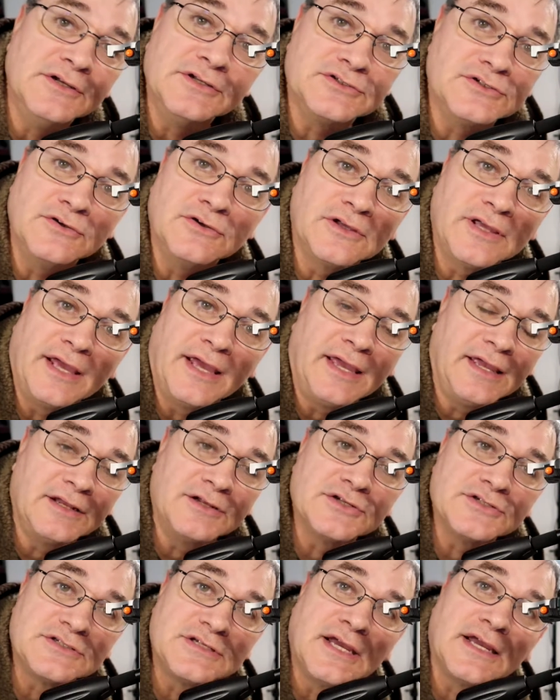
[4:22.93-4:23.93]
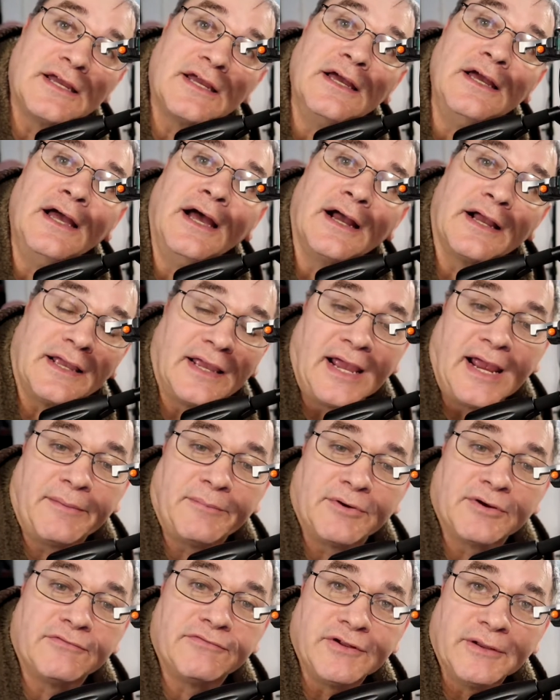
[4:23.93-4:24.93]
so you can't just take a
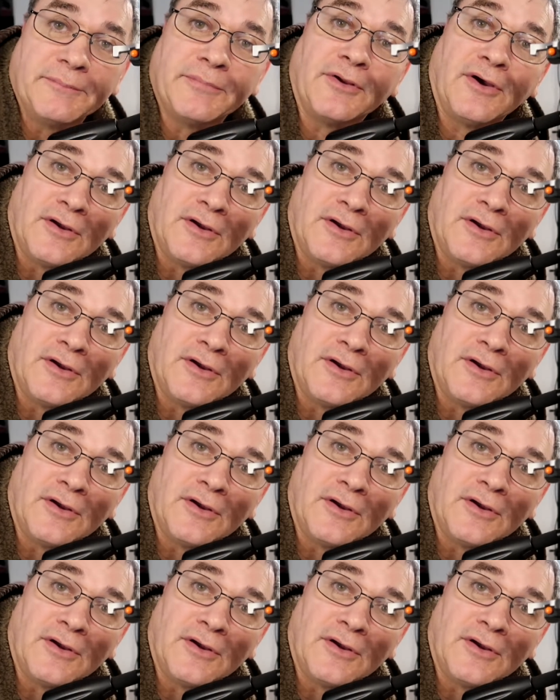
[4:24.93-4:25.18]
camera and flip it